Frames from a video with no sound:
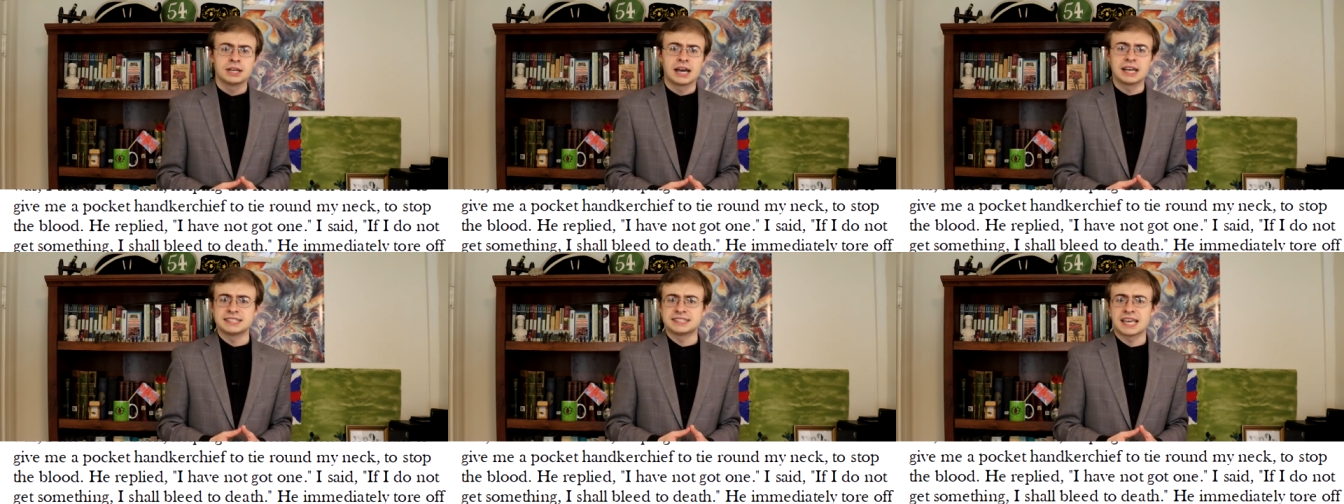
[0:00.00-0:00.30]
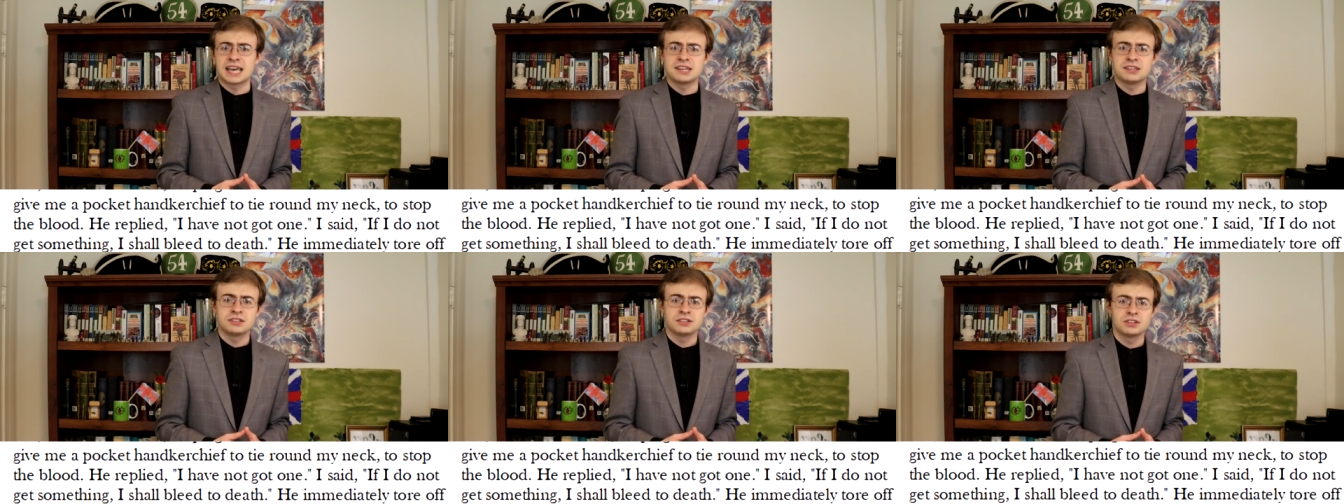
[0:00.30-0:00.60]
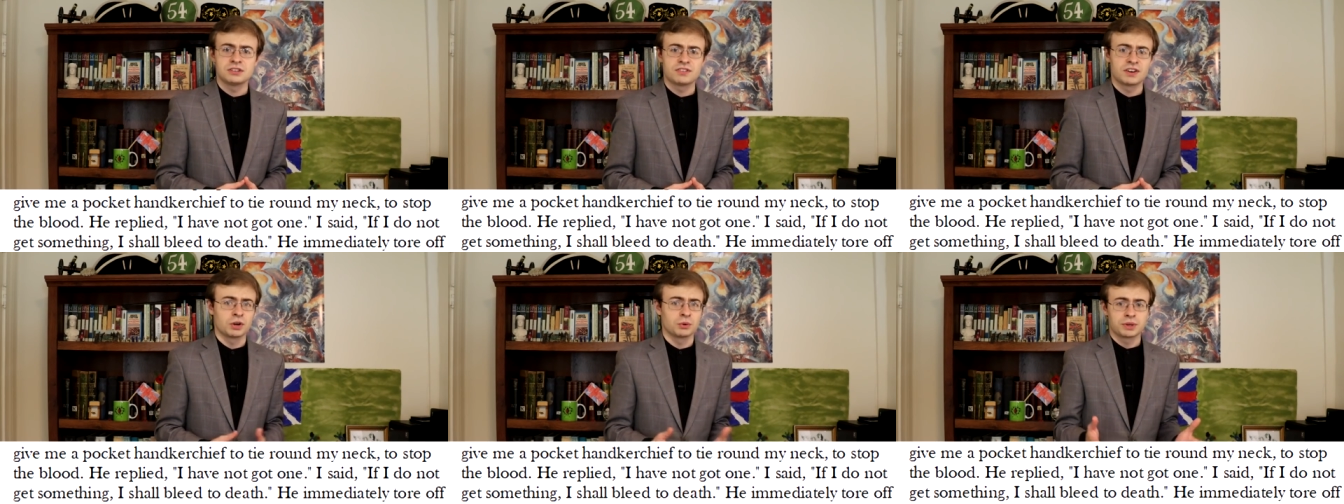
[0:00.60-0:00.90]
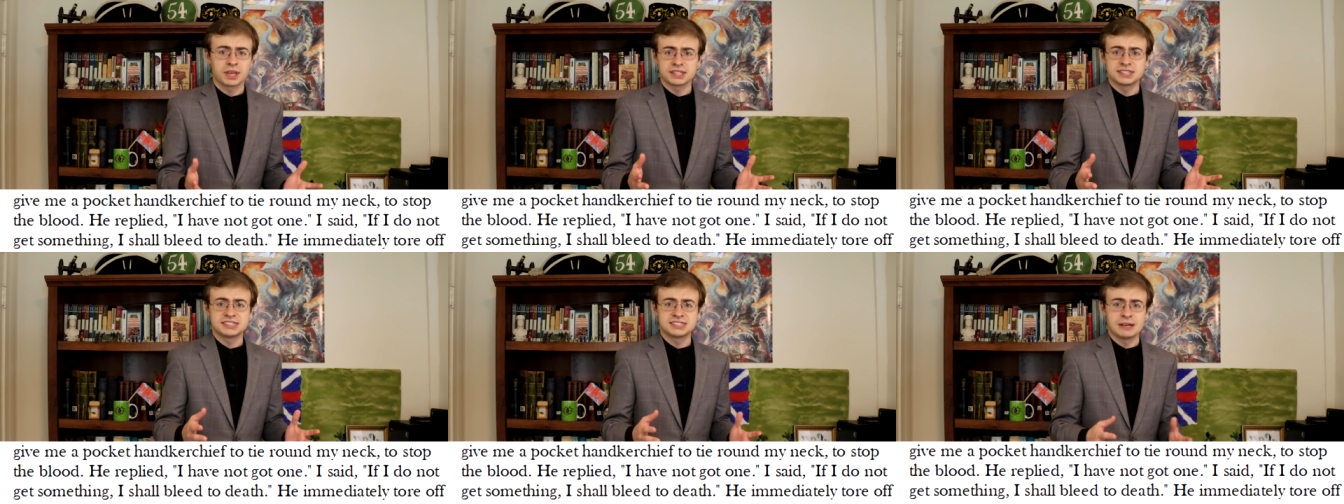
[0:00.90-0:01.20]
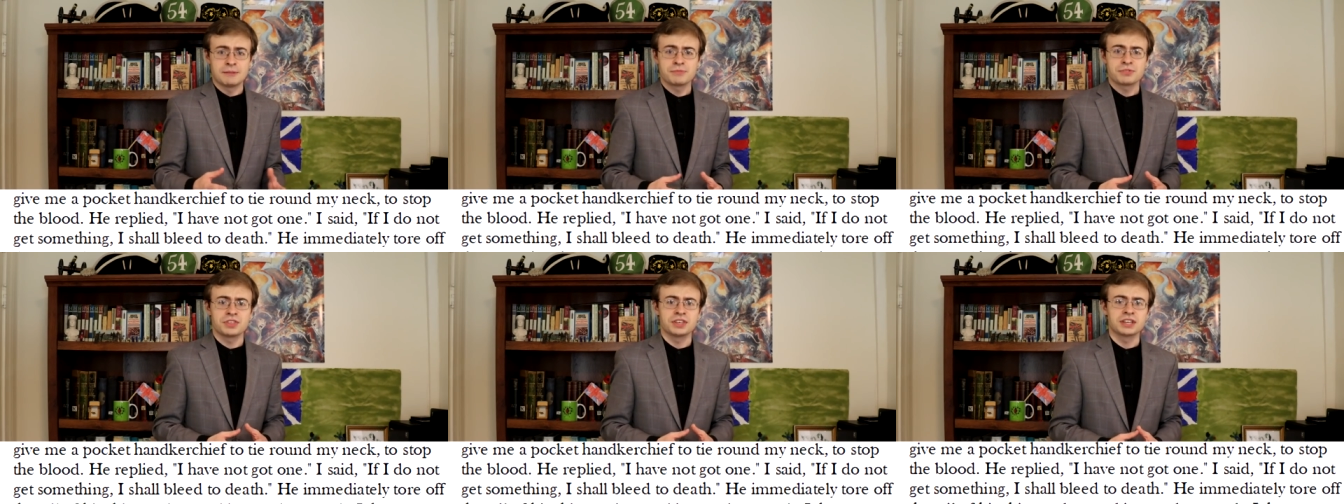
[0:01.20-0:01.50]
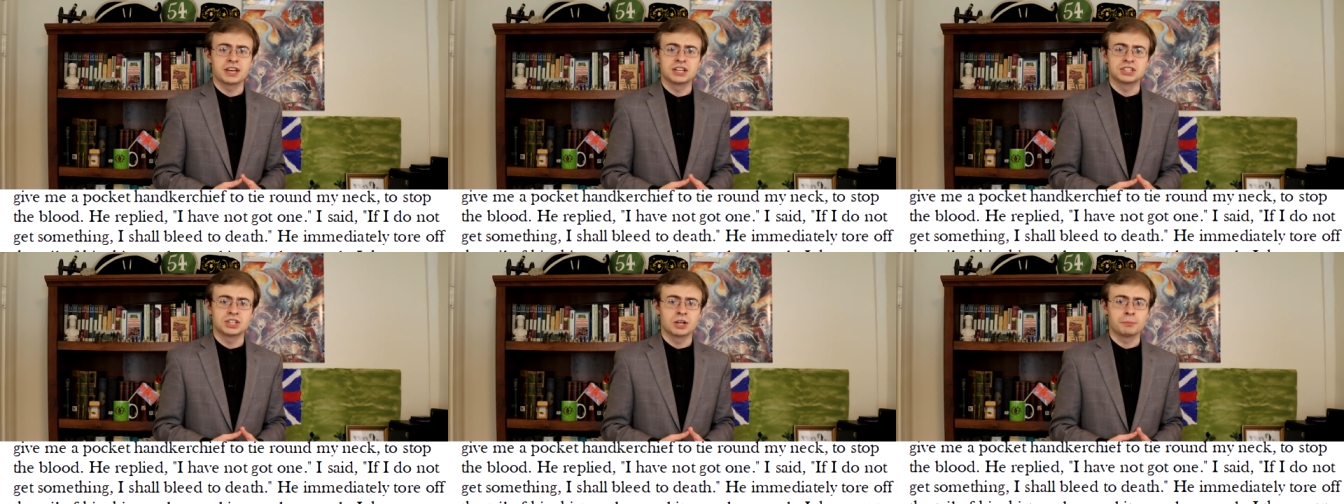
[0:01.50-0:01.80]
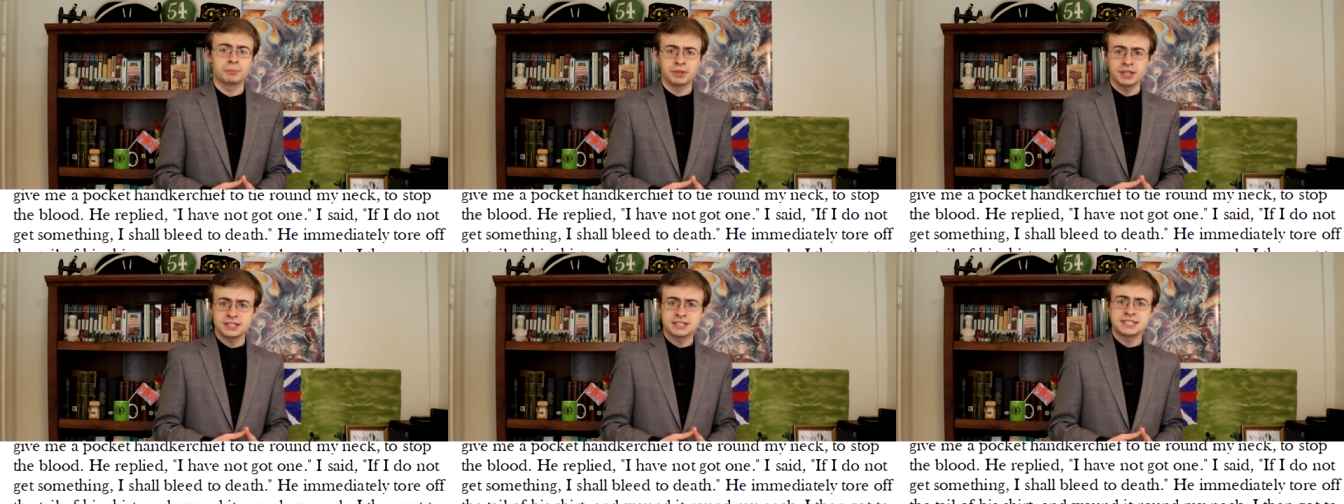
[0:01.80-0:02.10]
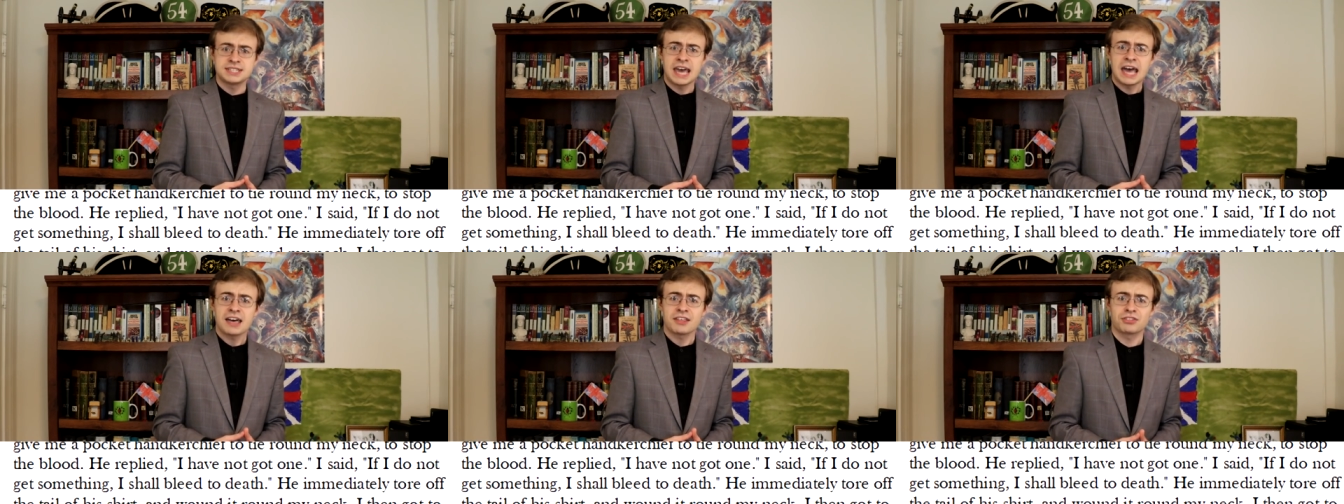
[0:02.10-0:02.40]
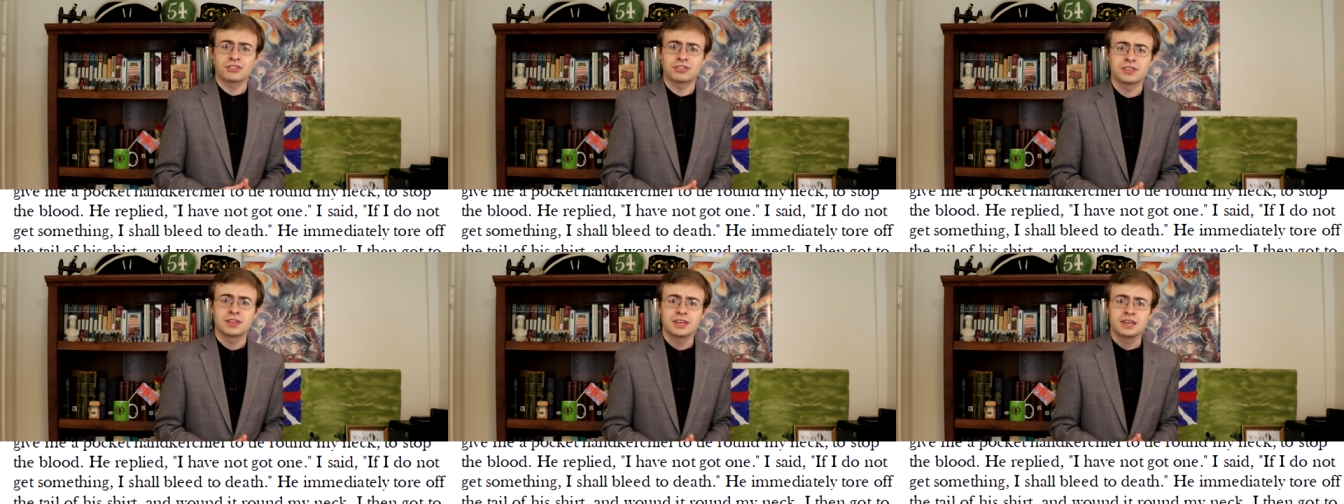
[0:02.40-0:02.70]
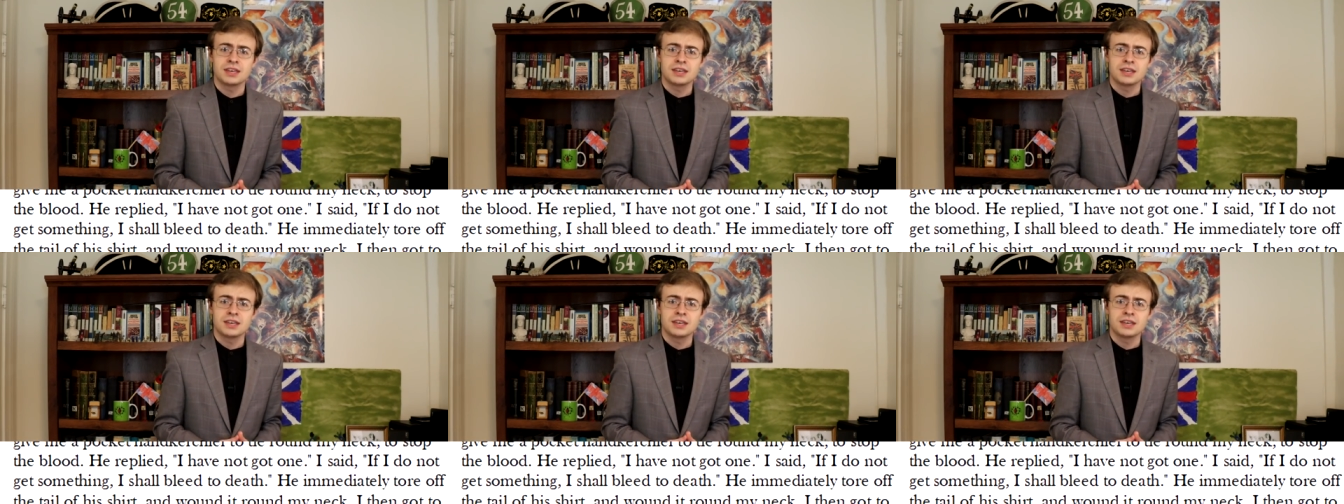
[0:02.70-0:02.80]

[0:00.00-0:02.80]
I said, If I don't get something, I shall bleed to death.